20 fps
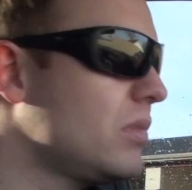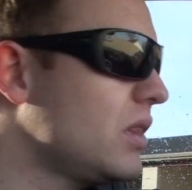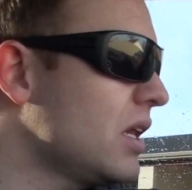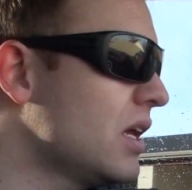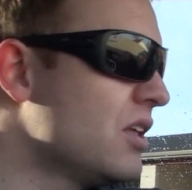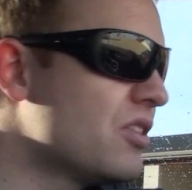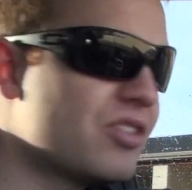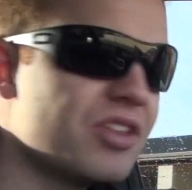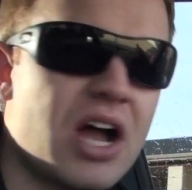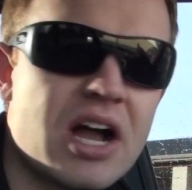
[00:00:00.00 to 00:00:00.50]

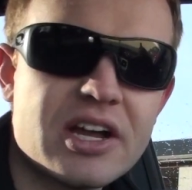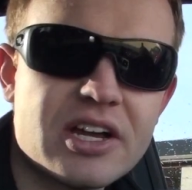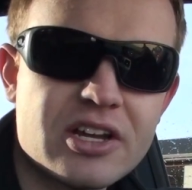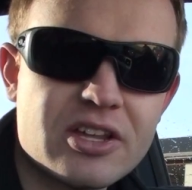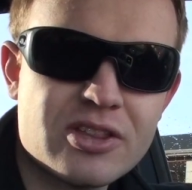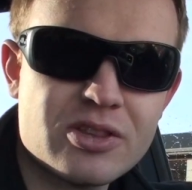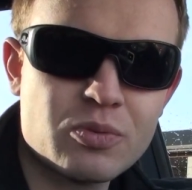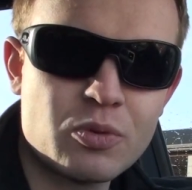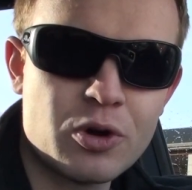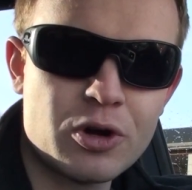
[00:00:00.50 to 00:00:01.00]
it's not going
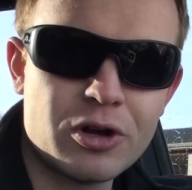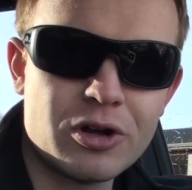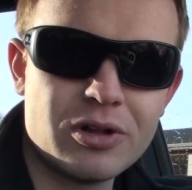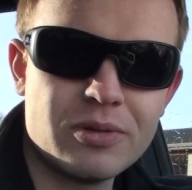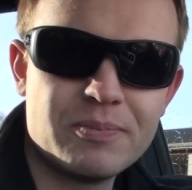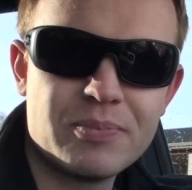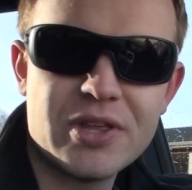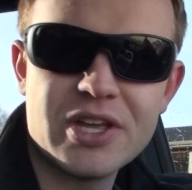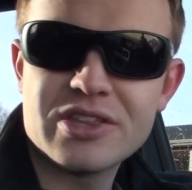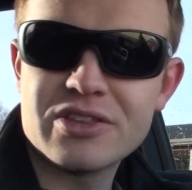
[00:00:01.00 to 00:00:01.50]
to swirl.
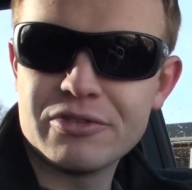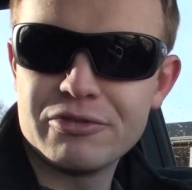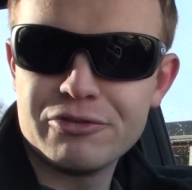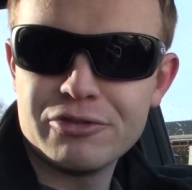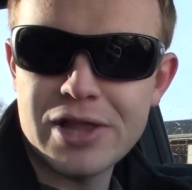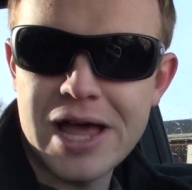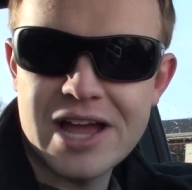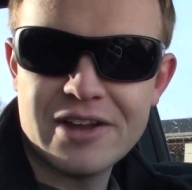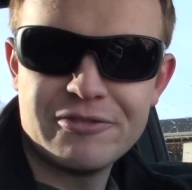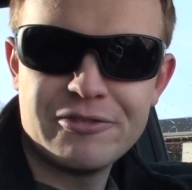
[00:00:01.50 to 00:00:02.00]
It's a
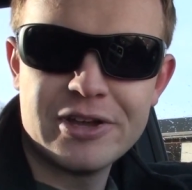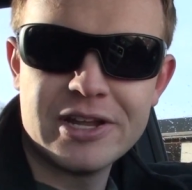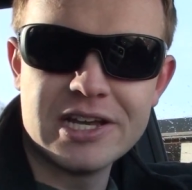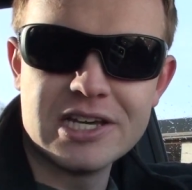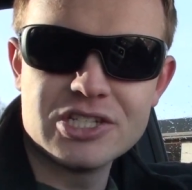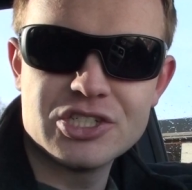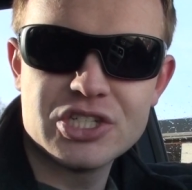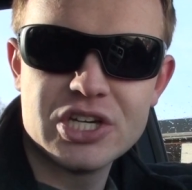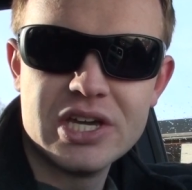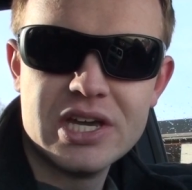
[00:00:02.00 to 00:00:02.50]
flat
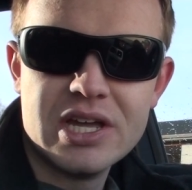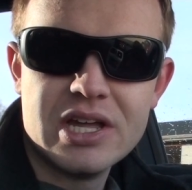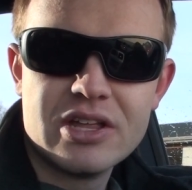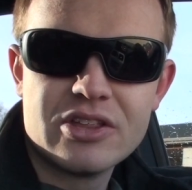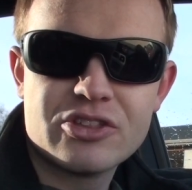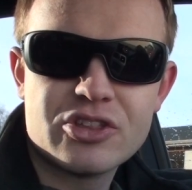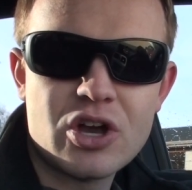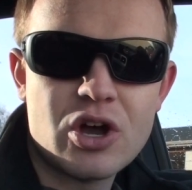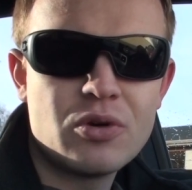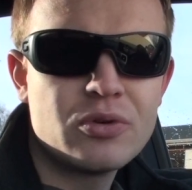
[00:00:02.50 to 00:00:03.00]
finish.
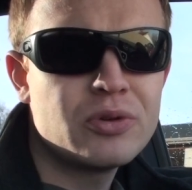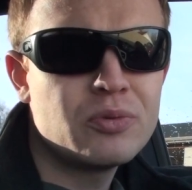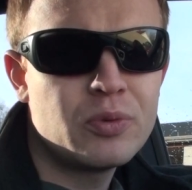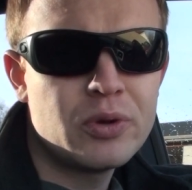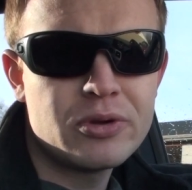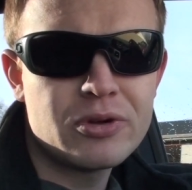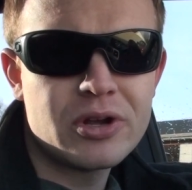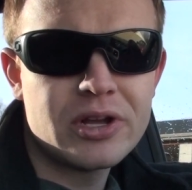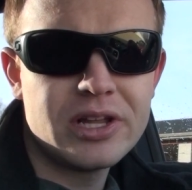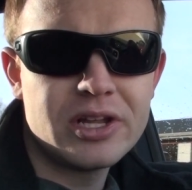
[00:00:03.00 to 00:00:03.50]
So
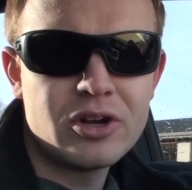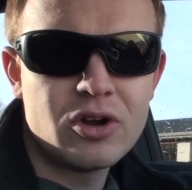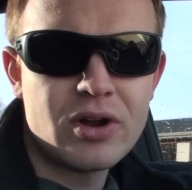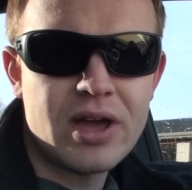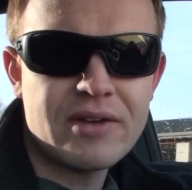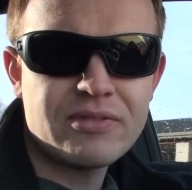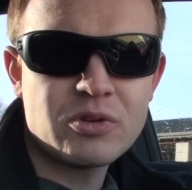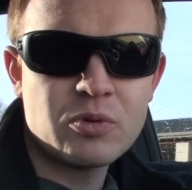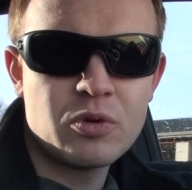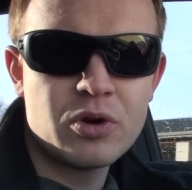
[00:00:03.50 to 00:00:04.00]
we really don't
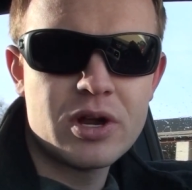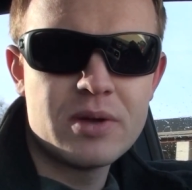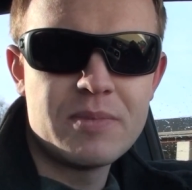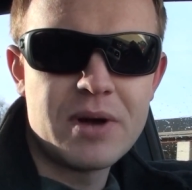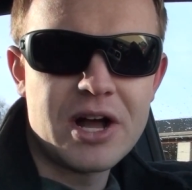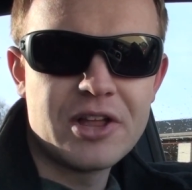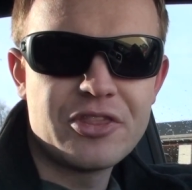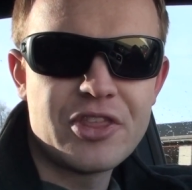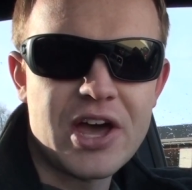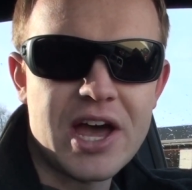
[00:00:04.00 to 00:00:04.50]
have to worry
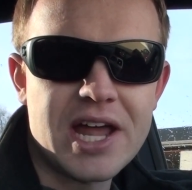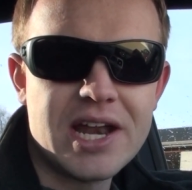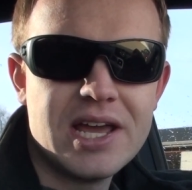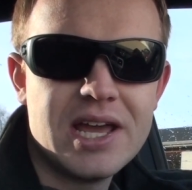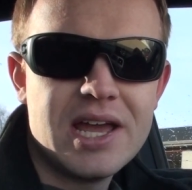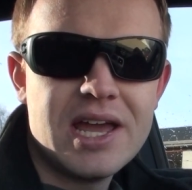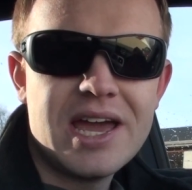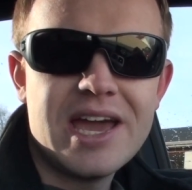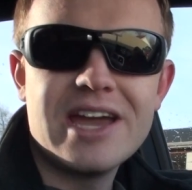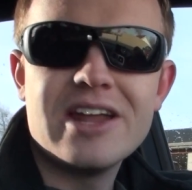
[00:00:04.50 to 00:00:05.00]
about that.
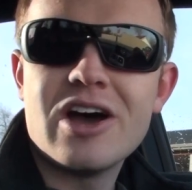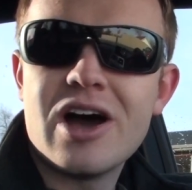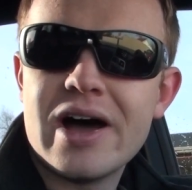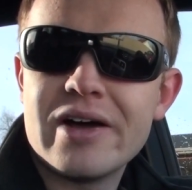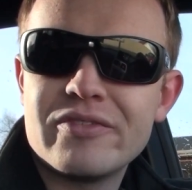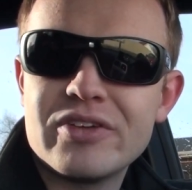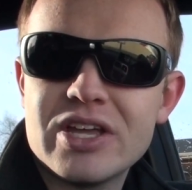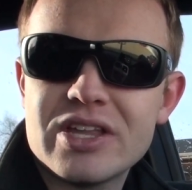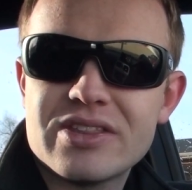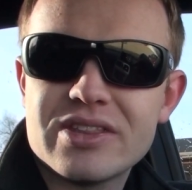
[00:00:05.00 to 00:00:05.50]
And
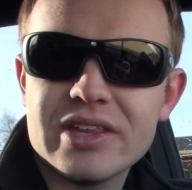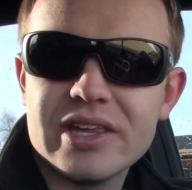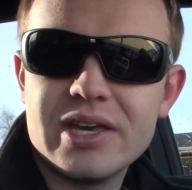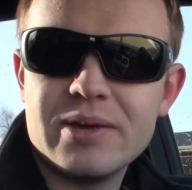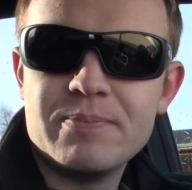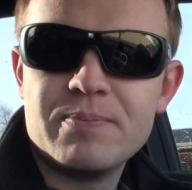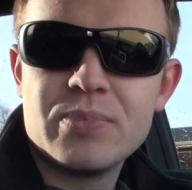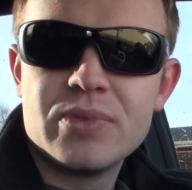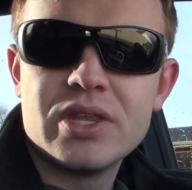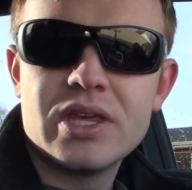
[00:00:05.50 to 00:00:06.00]

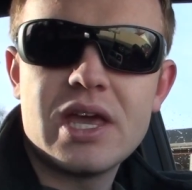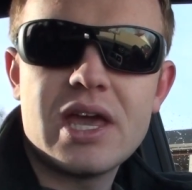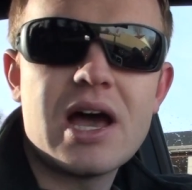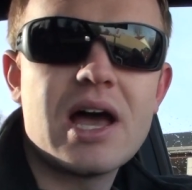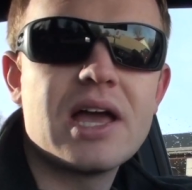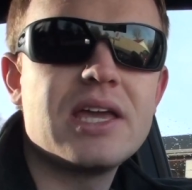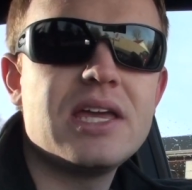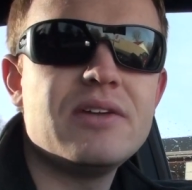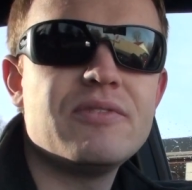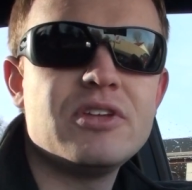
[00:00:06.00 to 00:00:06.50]
obviously,
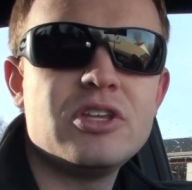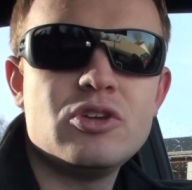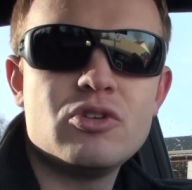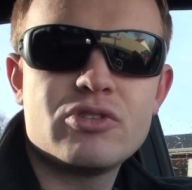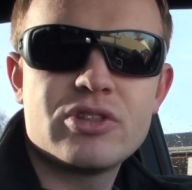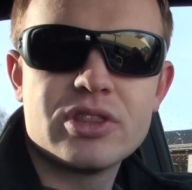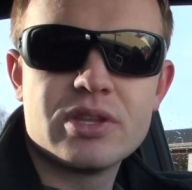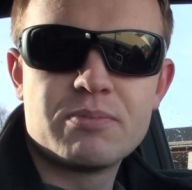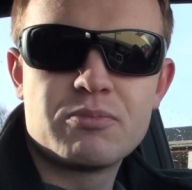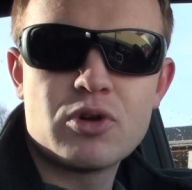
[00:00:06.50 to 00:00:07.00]
even
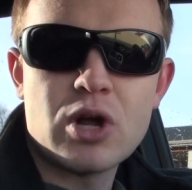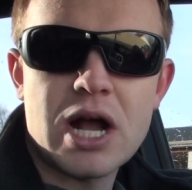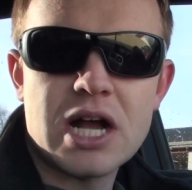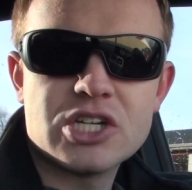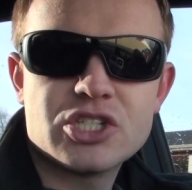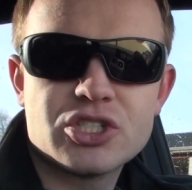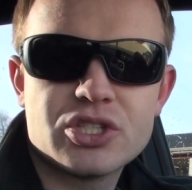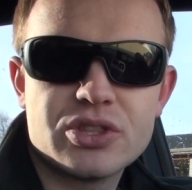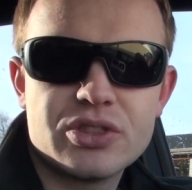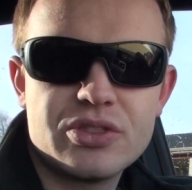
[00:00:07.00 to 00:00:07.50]
using the
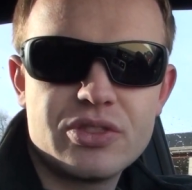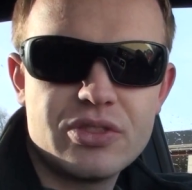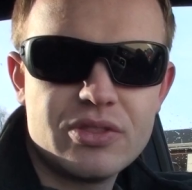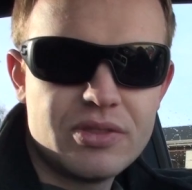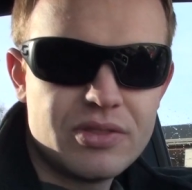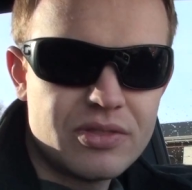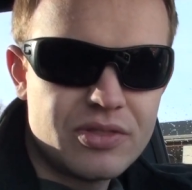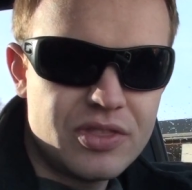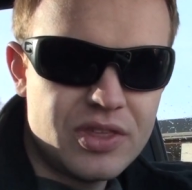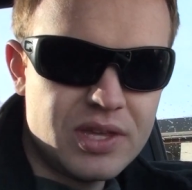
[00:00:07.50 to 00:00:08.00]
brush,
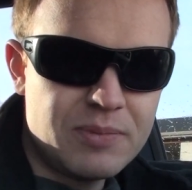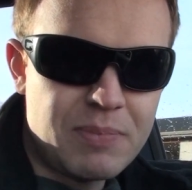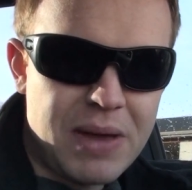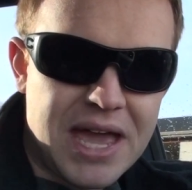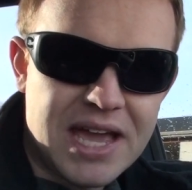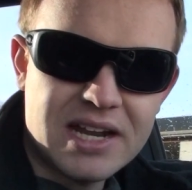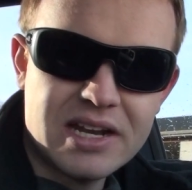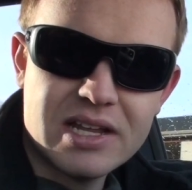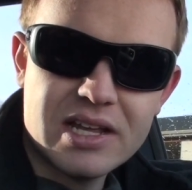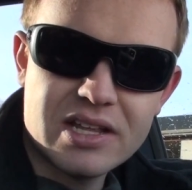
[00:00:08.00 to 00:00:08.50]
the
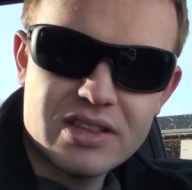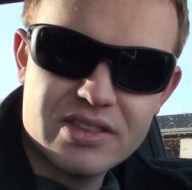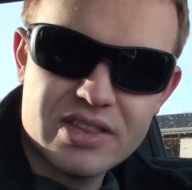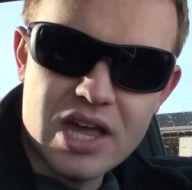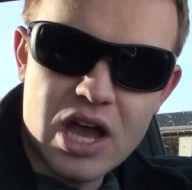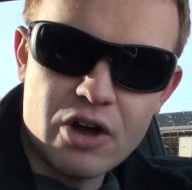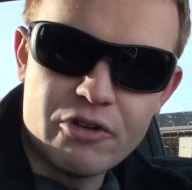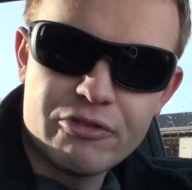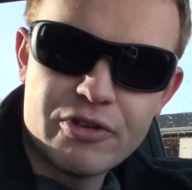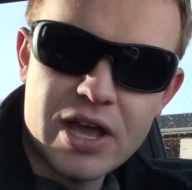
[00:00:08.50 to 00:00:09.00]
paint
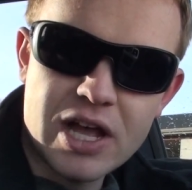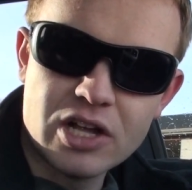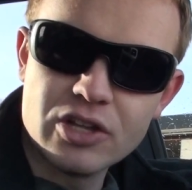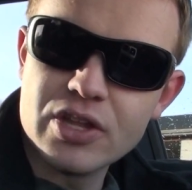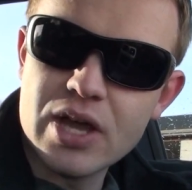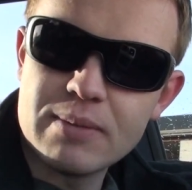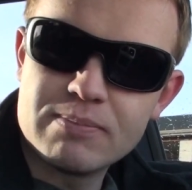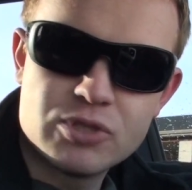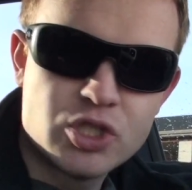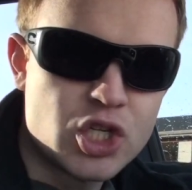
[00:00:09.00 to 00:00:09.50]
itself held
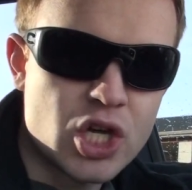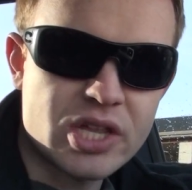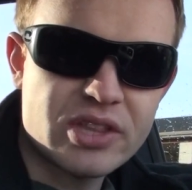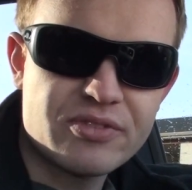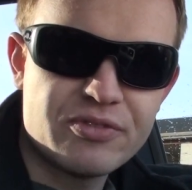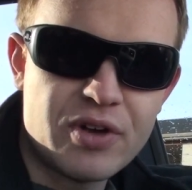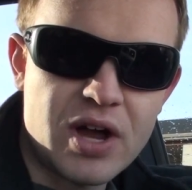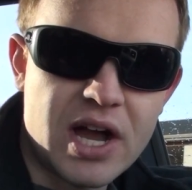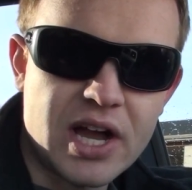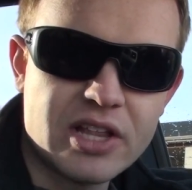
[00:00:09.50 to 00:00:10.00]
up just
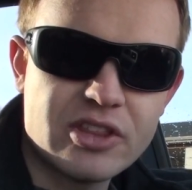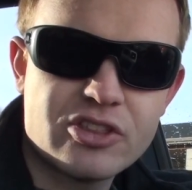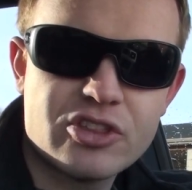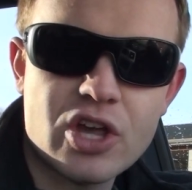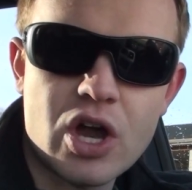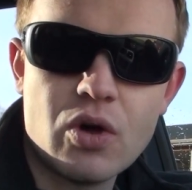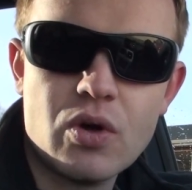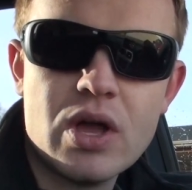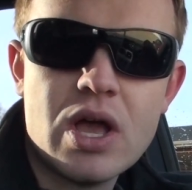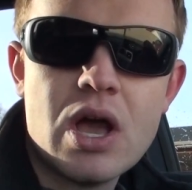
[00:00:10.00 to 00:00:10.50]
fine.
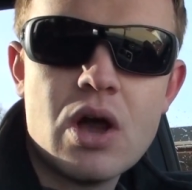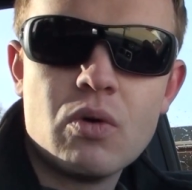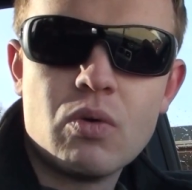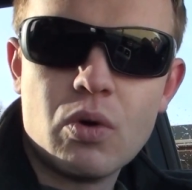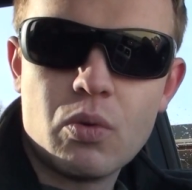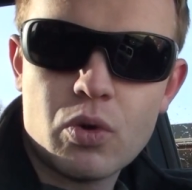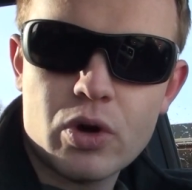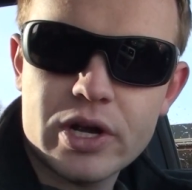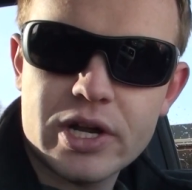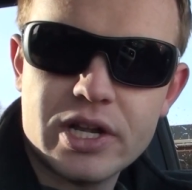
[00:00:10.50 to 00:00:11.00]
So
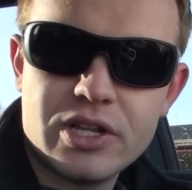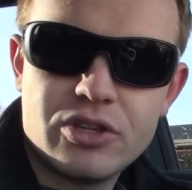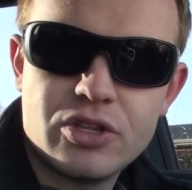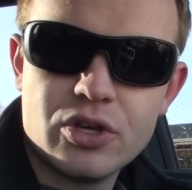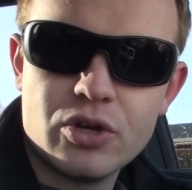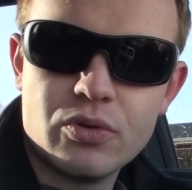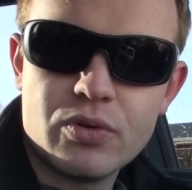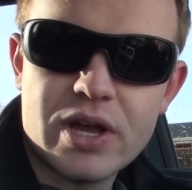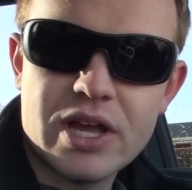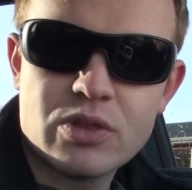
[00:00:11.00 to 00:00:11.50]
what we're going to
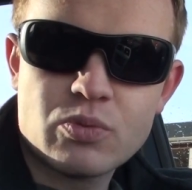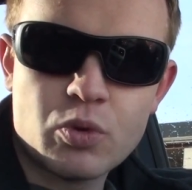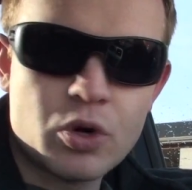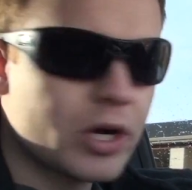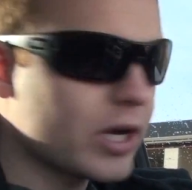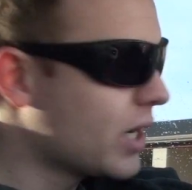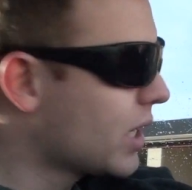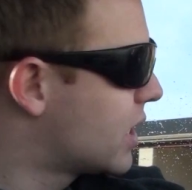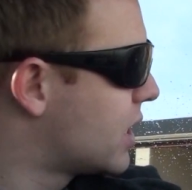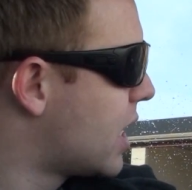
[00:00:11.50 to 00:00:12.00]
do is we're
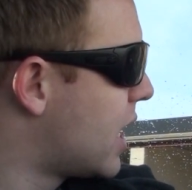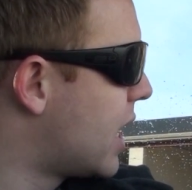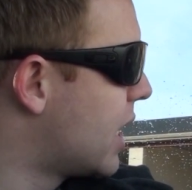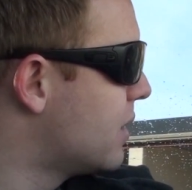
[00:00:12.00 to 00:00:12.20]
going to